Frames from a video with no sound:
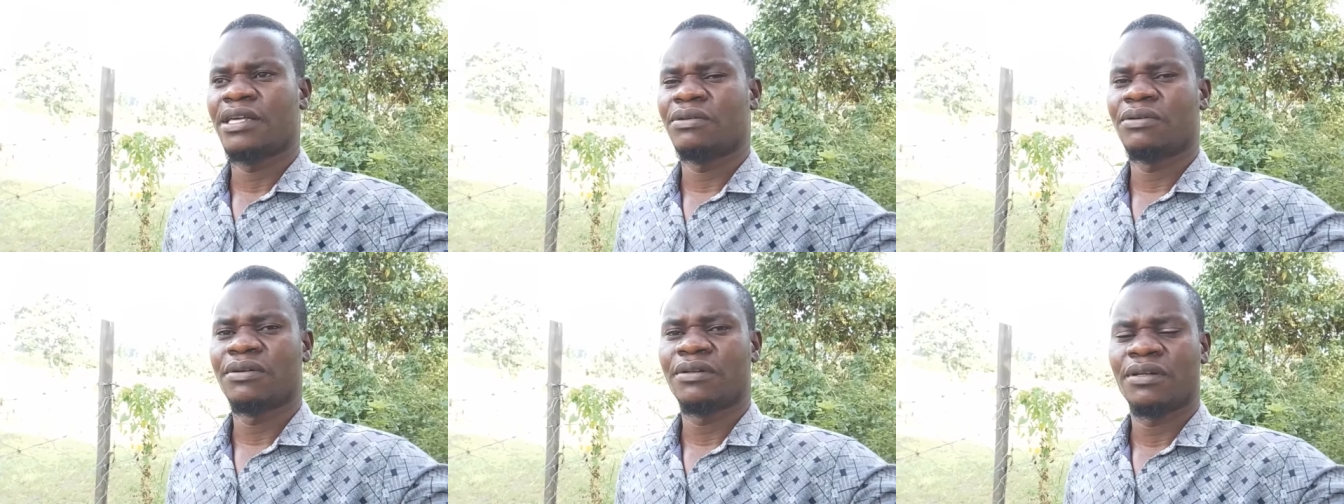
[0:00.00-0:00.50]

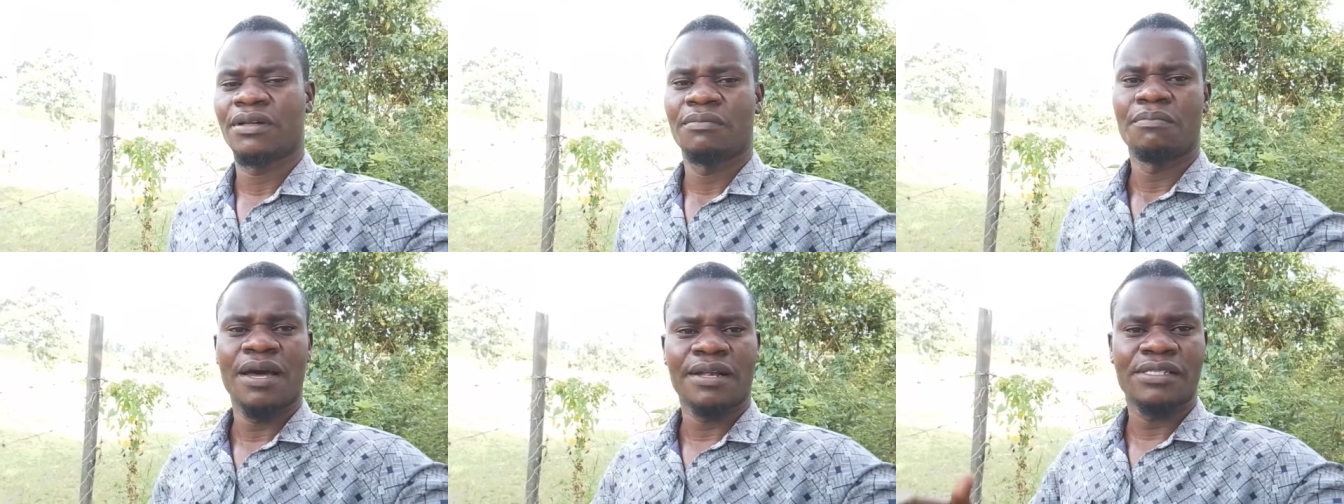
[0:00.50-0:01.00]
But we
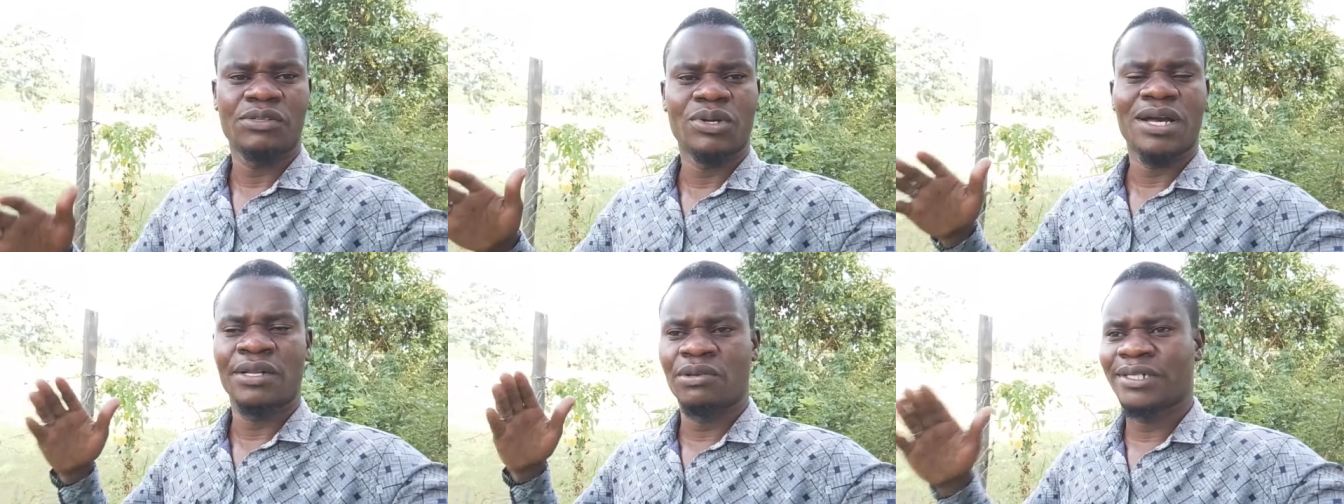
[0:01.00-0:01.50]
cannot
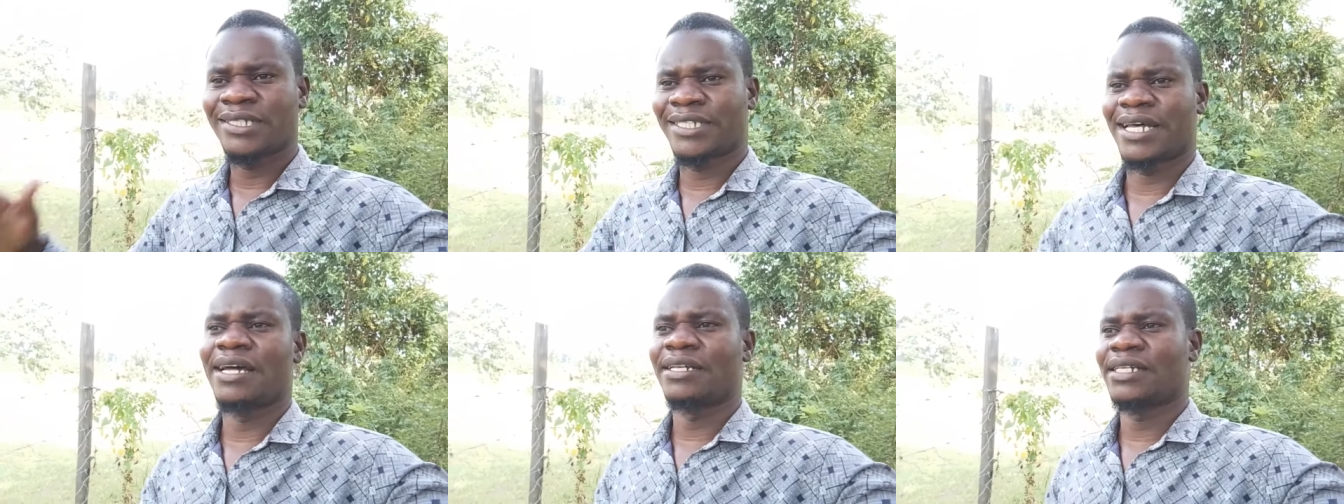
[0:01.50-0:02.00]
stand
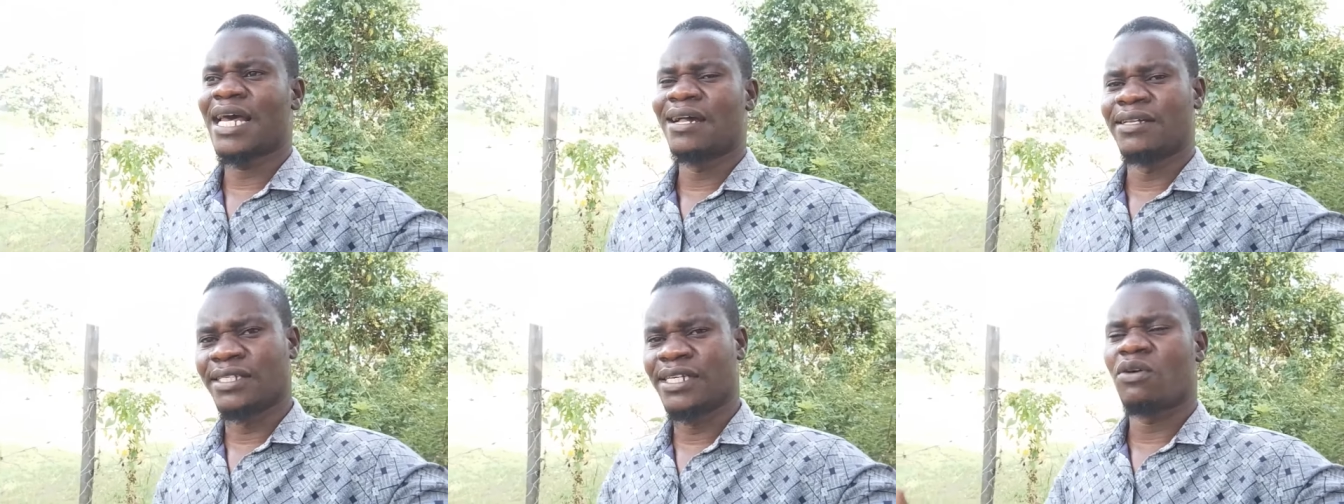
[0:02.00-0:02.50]
and see our
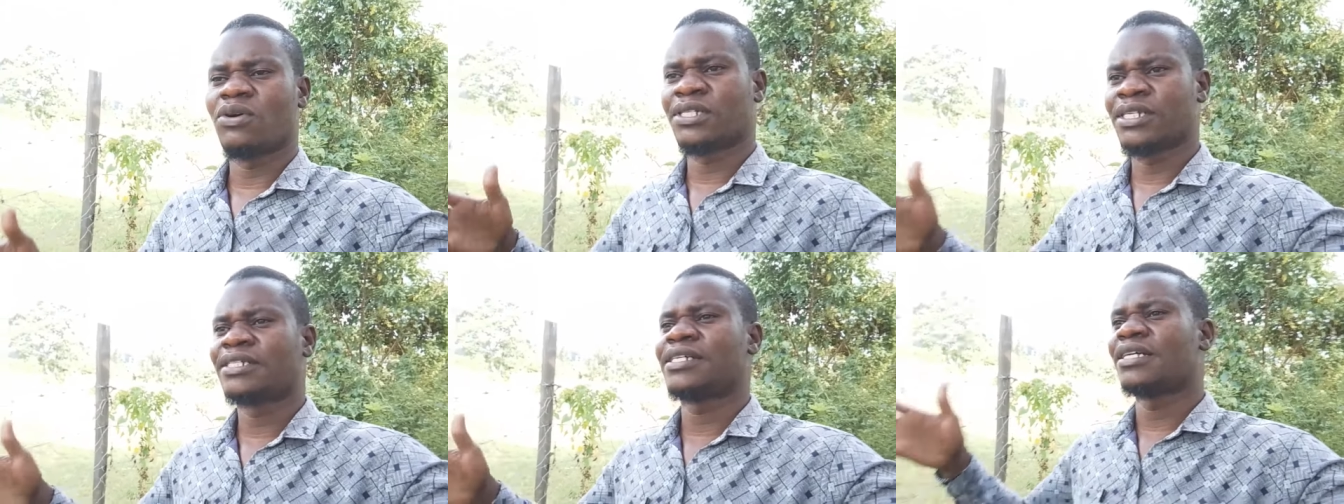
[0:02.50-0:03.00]
sisters are
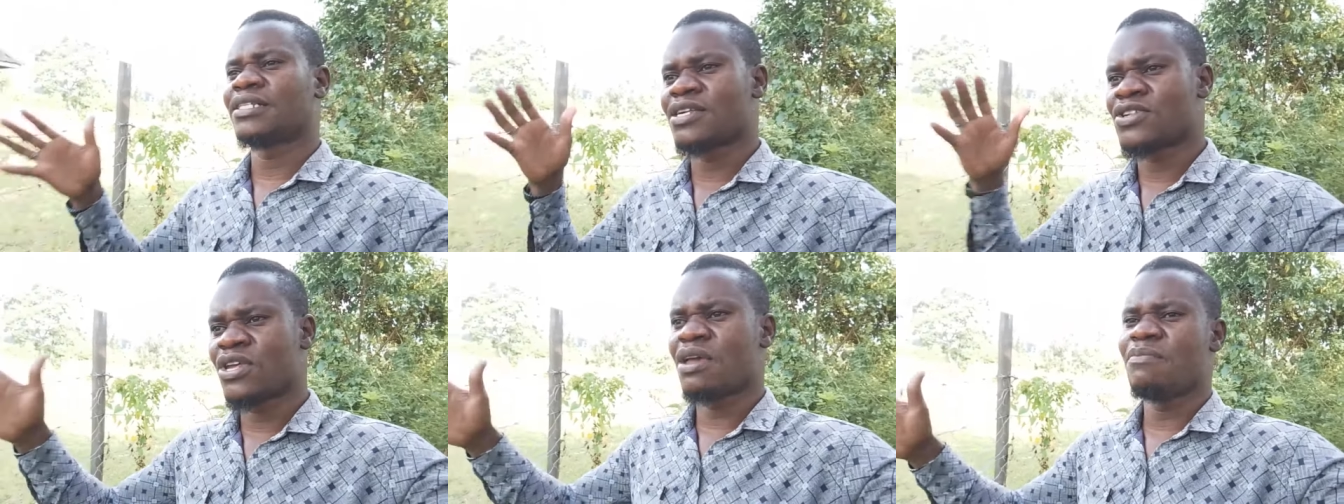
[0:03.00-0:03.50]
shaming
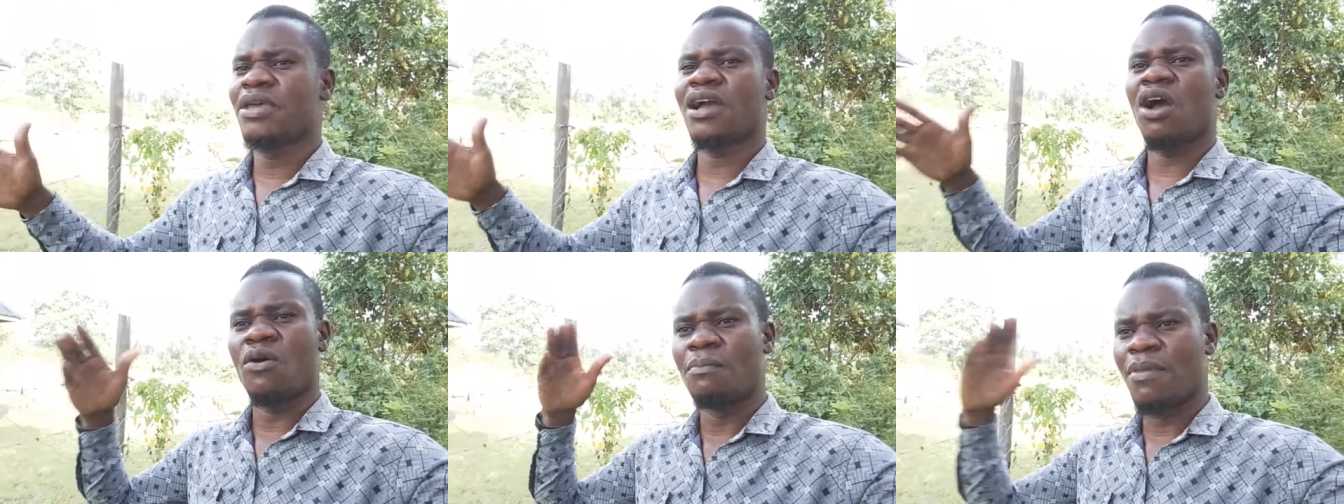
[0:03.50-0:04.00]
our
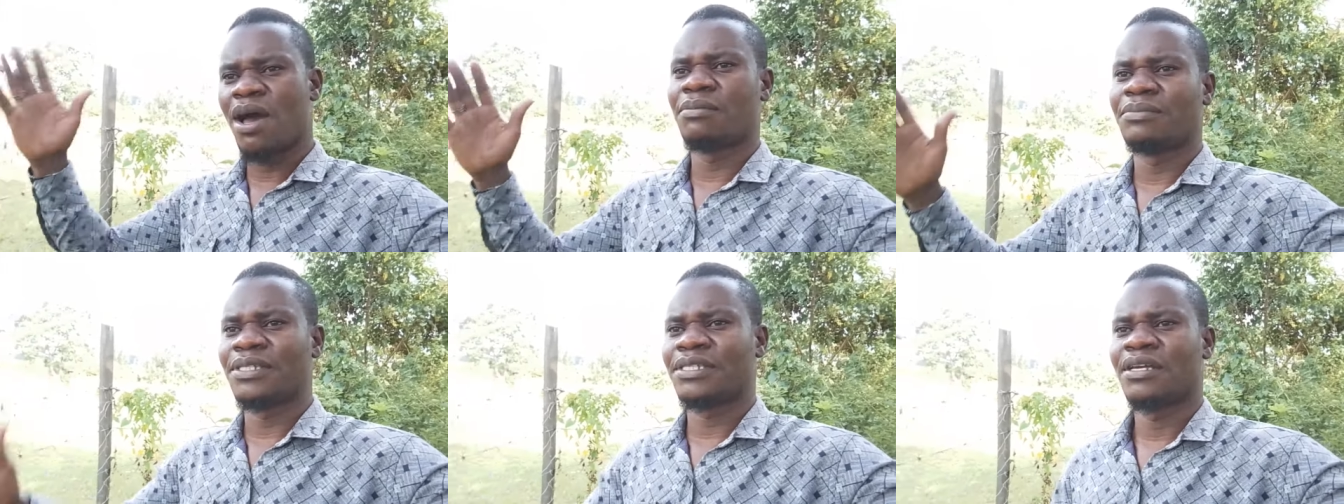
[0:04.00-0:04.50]
moms
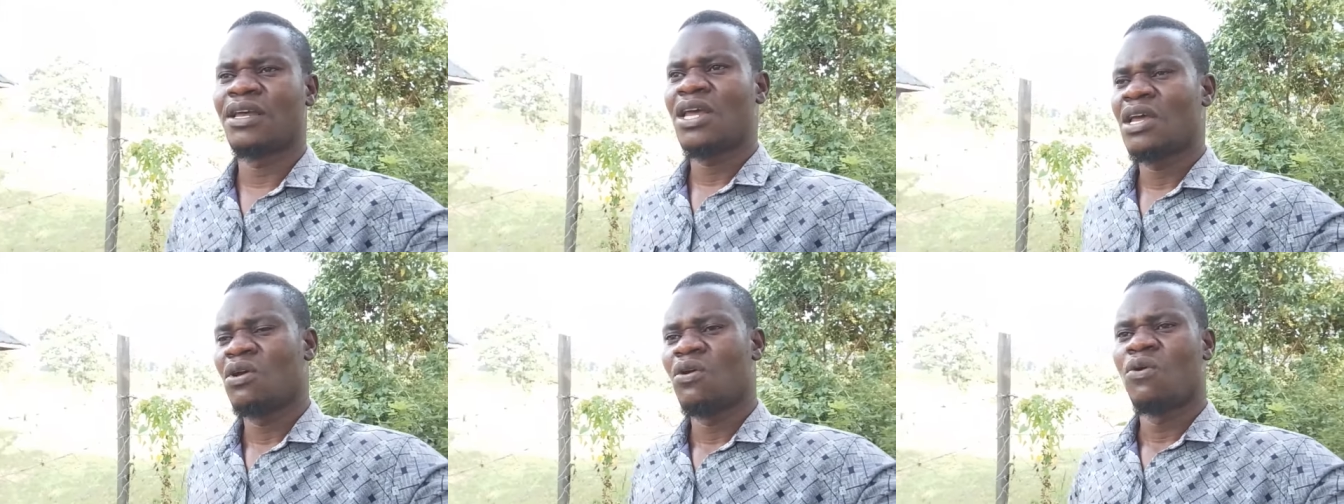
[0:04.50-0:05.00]

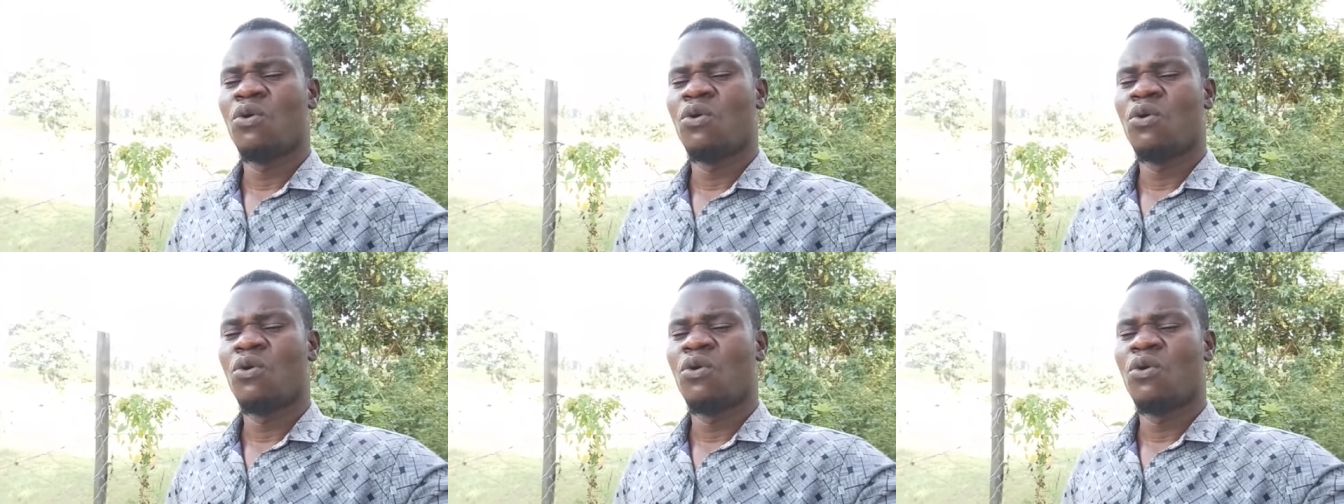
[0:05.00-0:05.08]
who